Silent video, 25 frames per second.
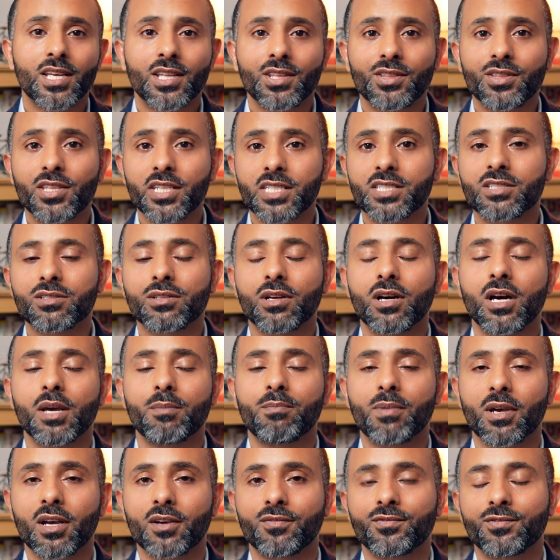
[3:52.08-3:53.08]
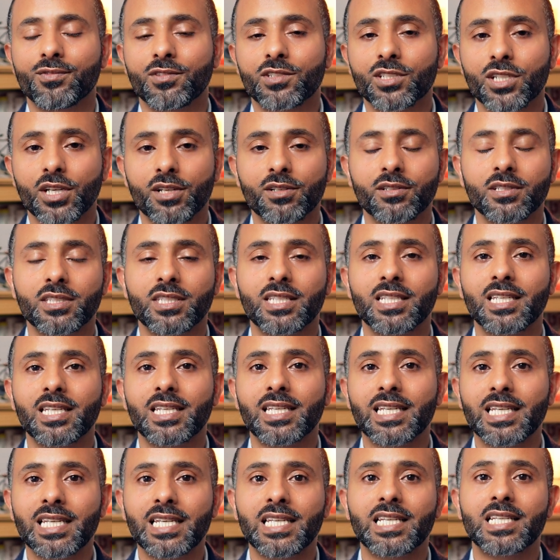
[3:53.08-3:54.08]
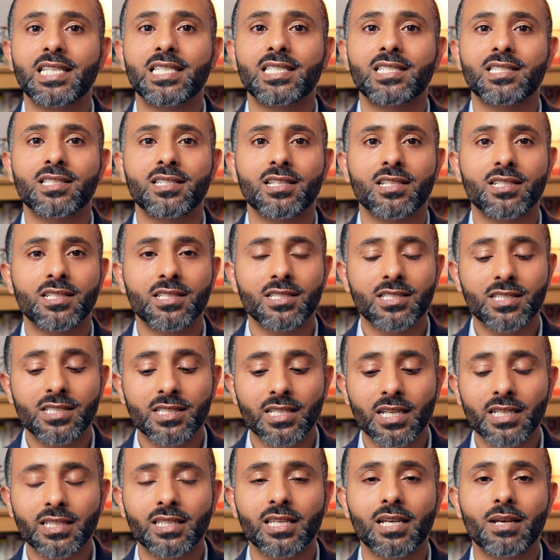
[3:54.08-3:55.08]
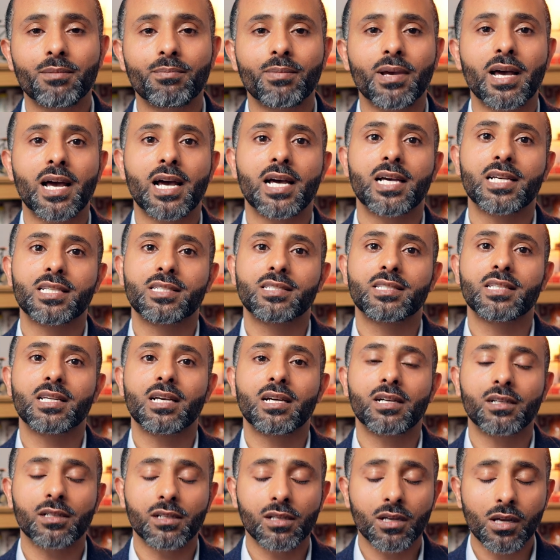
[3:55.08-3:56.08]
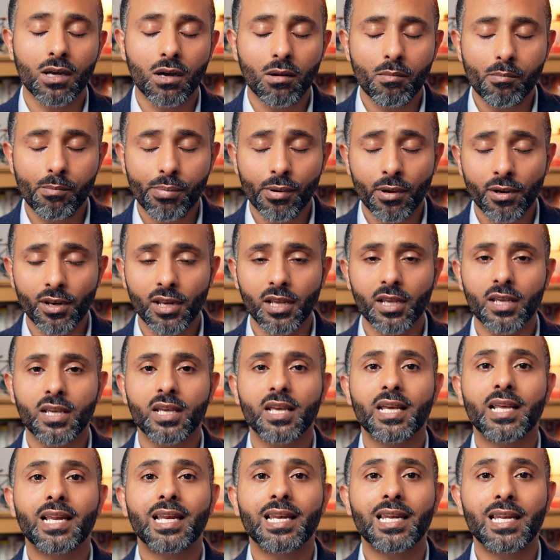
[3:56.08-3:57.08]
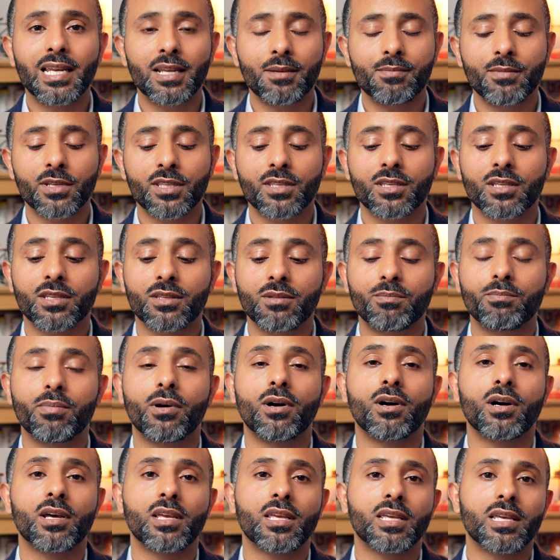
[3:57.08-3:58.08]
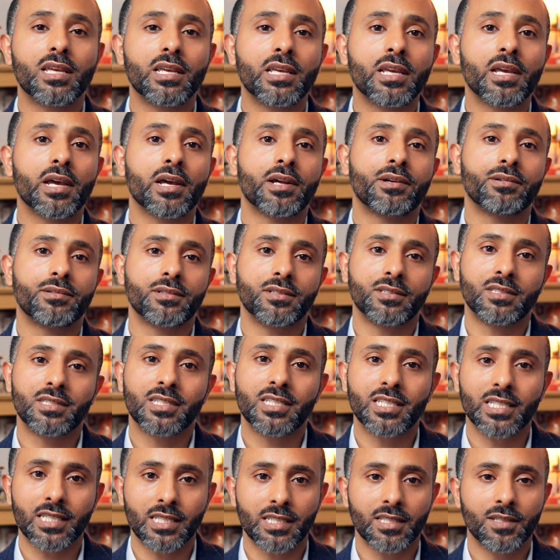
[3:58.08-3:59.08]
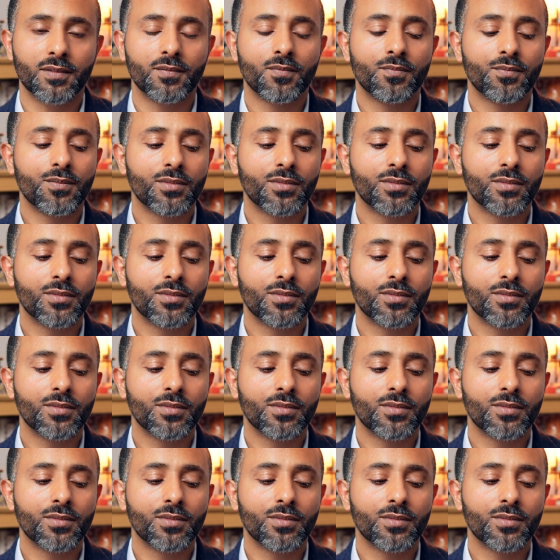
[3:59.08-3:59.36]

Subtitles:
This type of charity is set up as a company limited by guarantee.